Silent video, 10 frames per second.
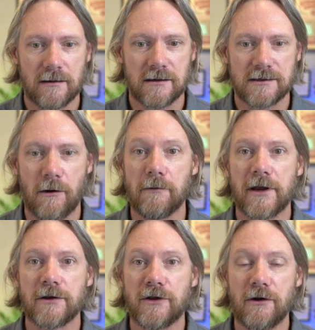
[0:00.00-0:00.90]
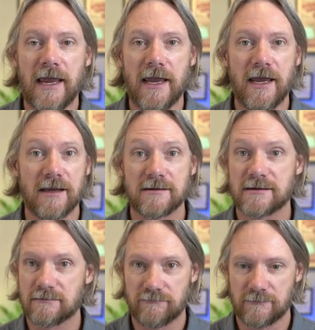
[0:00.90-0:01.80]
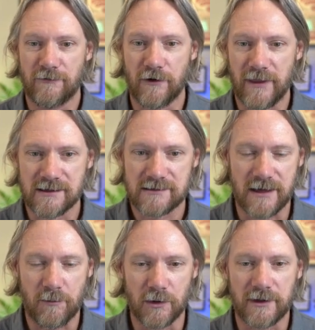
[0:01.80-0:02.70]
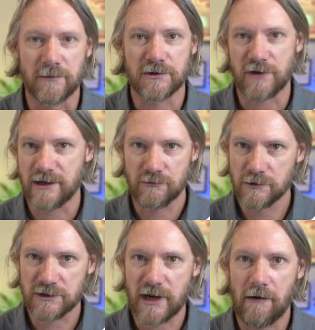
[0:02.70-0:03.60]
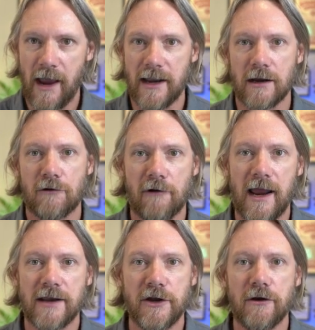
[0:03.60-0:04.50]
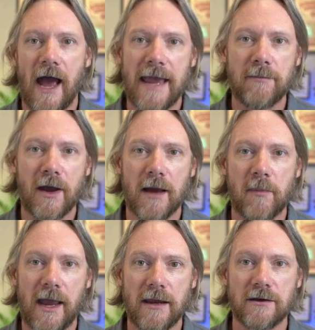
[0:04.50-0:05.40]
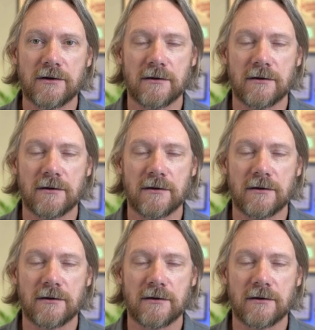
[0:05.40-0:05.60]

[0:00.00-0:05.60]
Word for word: So what we can do here is for this simple demonstration, we'll just go ahead and create a new API page,